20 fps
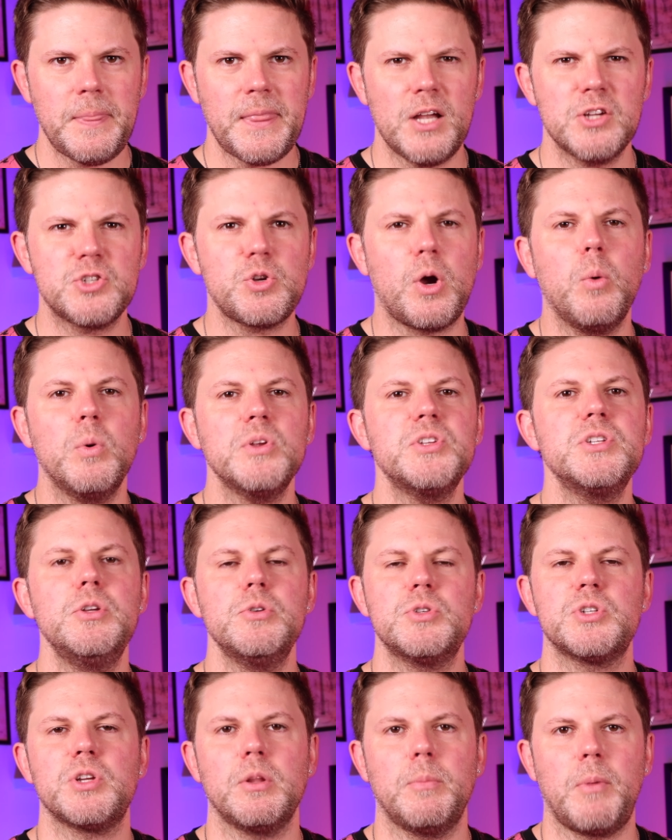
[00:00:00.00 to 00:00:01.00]
So I wasn't
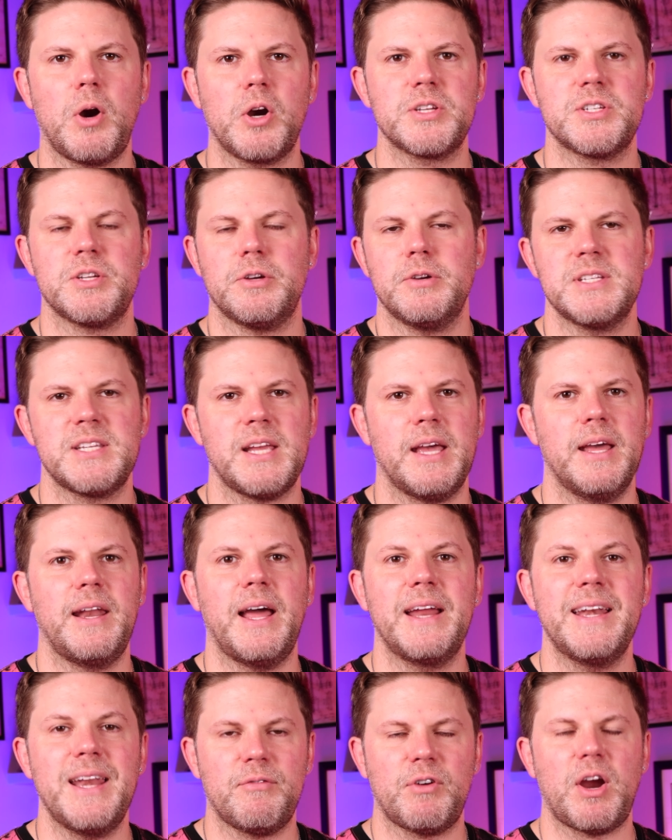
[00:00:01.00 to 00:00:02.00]
used to the Mark Series head.
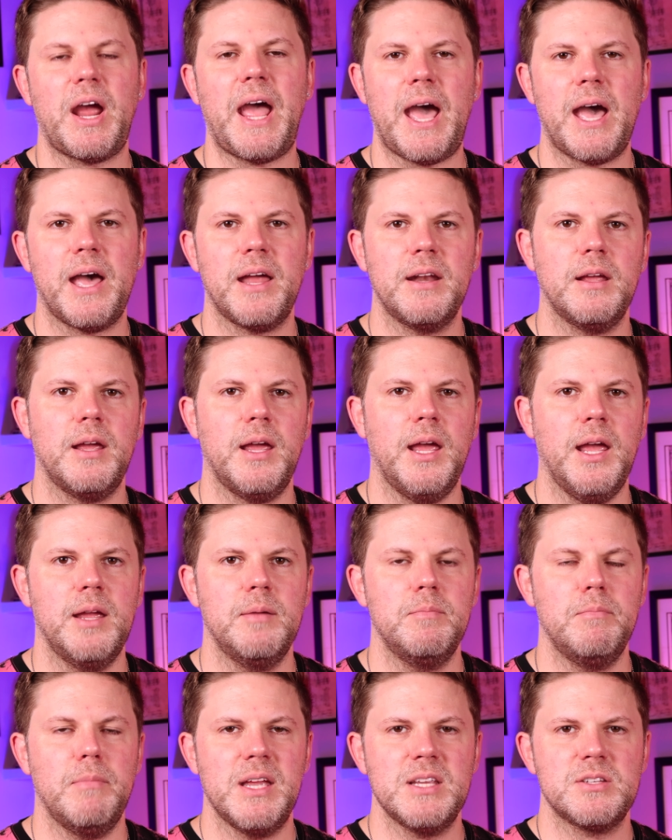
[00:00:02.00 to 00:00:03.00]
I'd never had
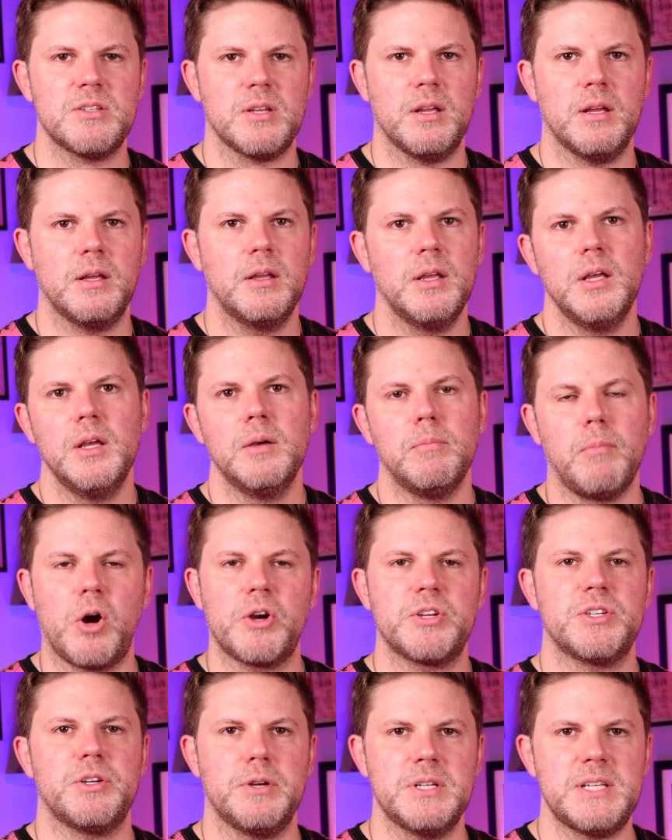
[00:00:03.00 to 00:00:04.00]
a Mesa
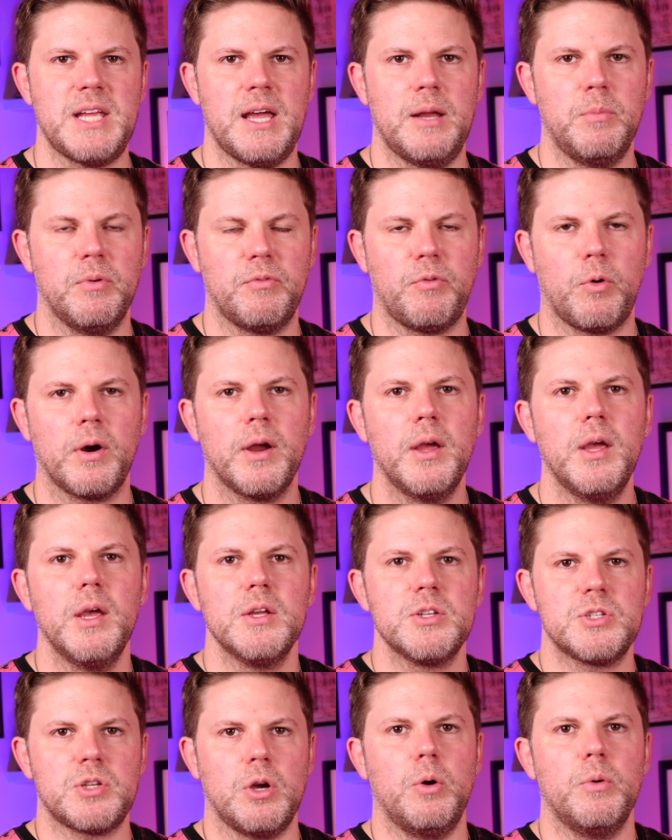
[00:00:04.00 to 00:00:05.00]
Mark Series head before.
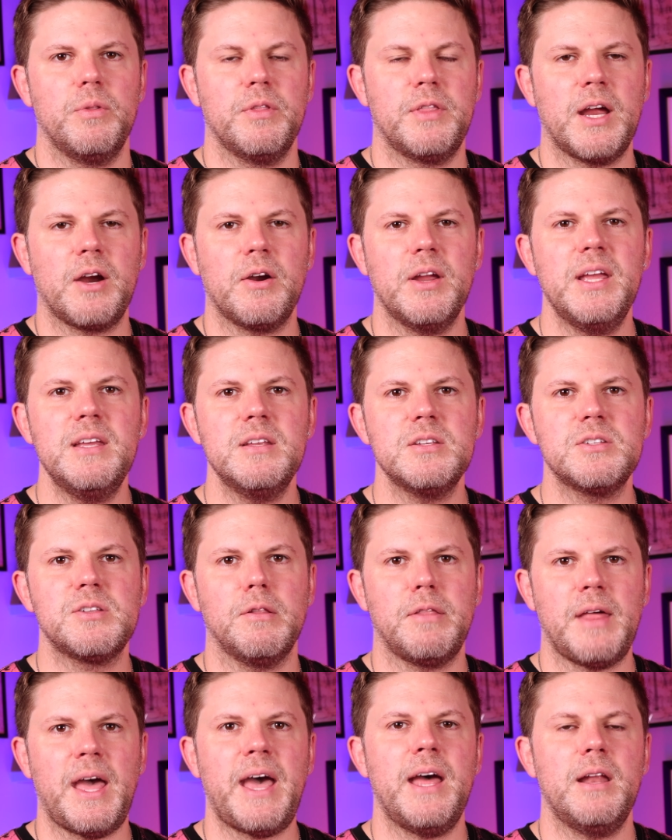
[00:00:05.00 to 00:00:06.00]
So there
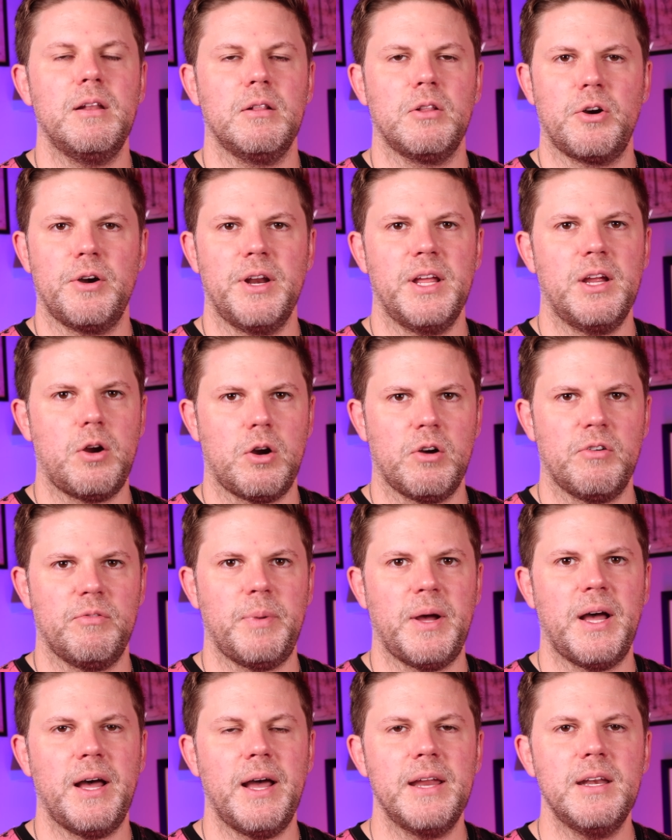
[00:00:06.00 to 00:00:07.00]
is that learning curve
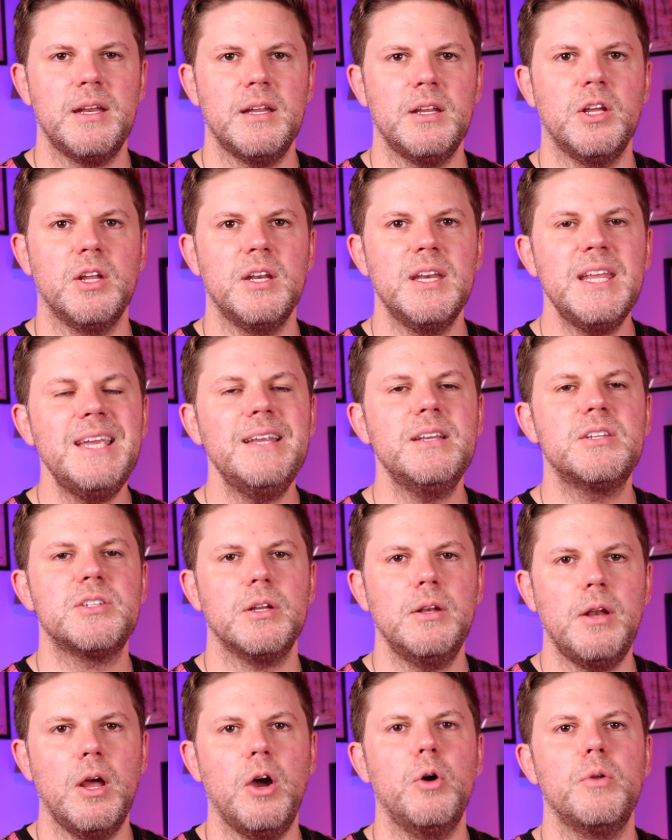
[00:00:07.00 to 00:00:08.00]
behind it. You need
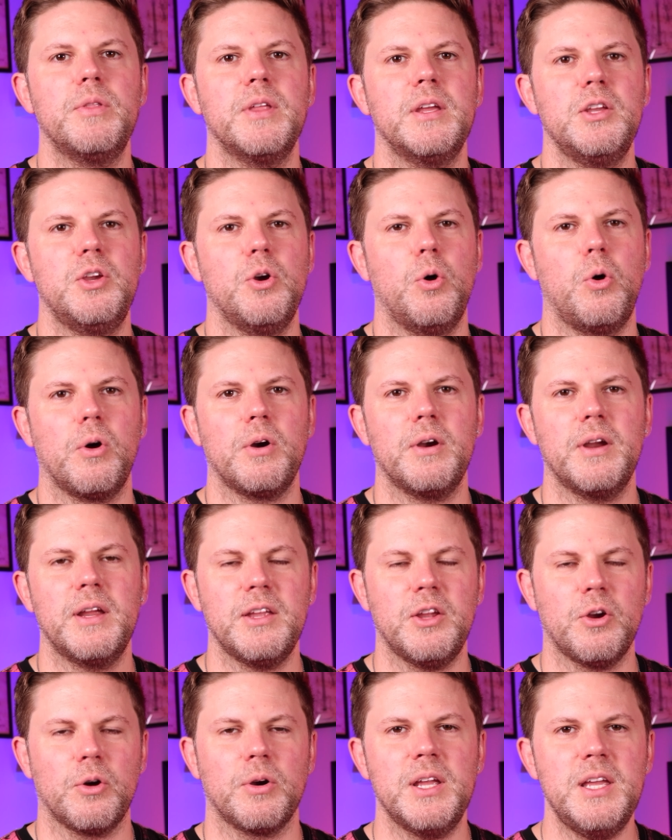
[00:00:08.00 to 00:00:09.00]
to know that your
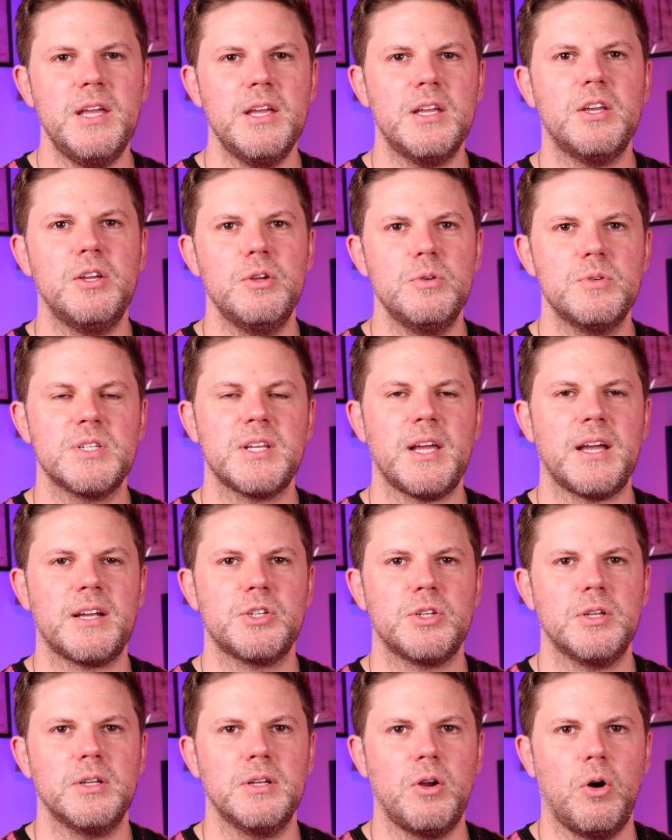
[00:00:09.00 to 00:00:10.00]
EQ
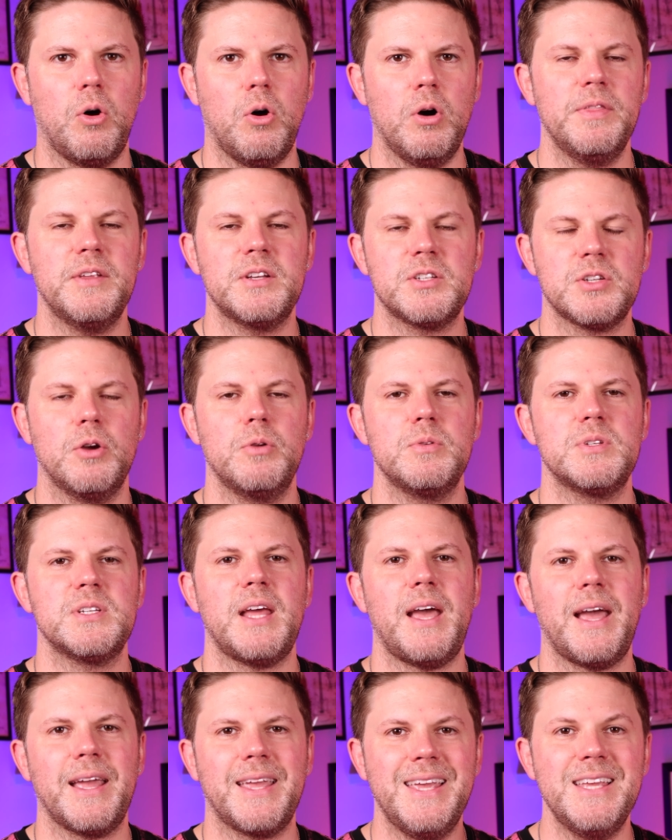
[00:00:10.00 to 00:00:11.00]
section on the tone
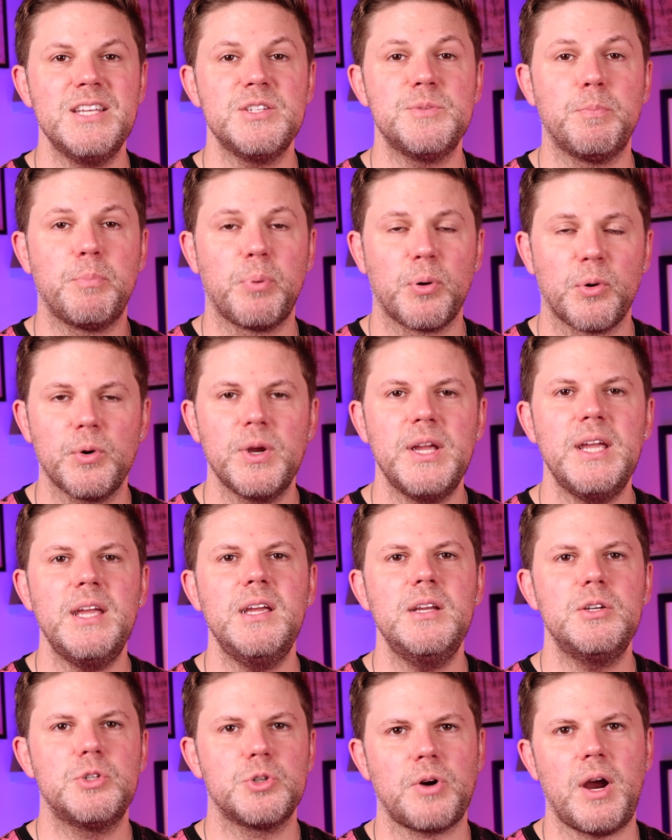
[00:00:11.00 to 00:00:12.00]
stack is
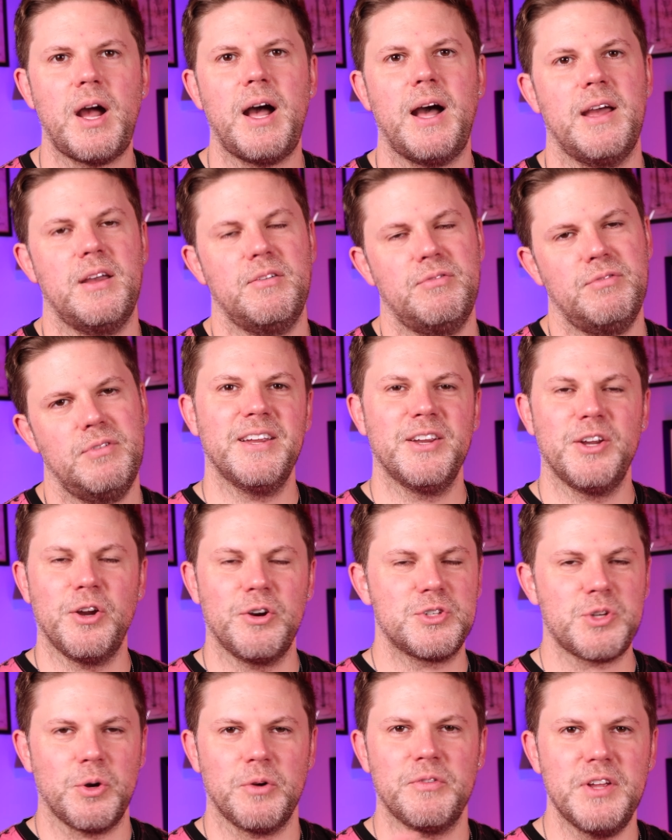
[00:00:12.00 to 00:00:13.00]
pre-drive. You know,
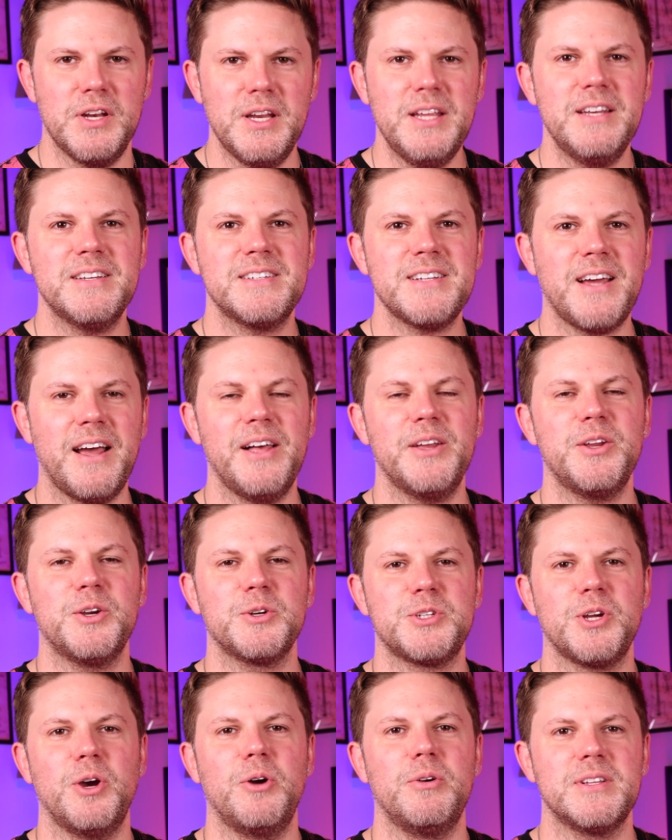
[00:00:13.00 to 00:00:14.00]
so if you need to dial your
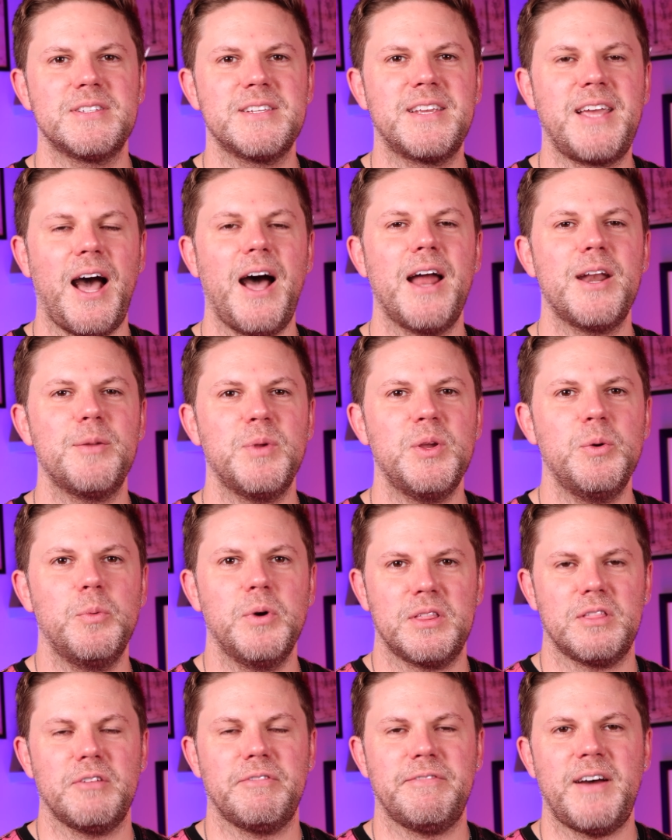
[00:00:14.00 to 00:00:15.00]
tone, it's got to be
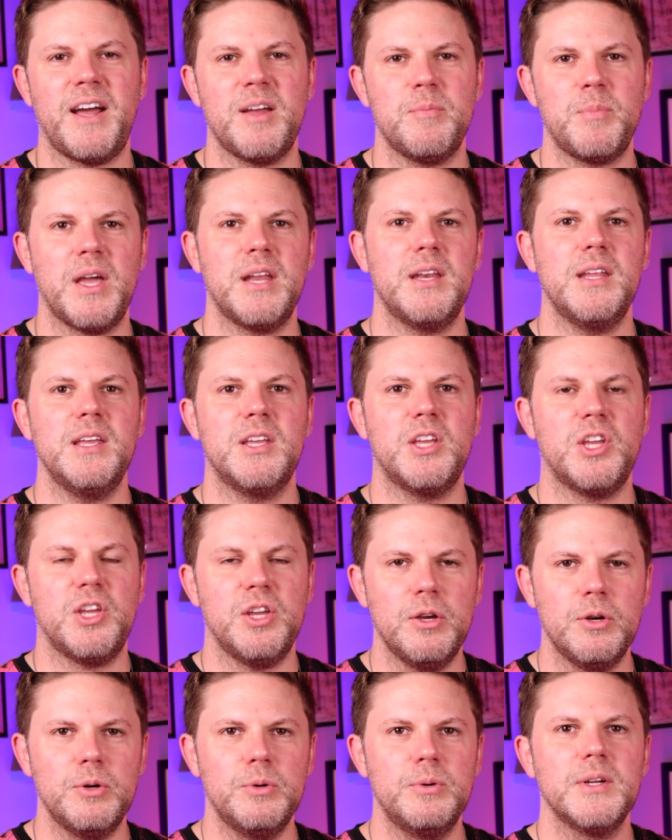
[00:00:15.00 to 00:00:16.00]
with the 5-band
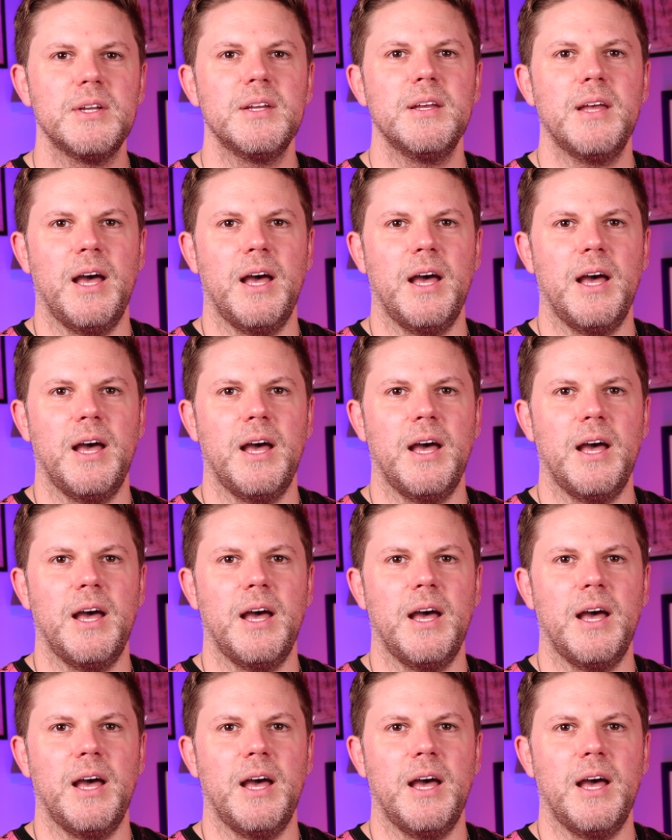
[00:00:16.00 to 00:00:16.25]
EQ.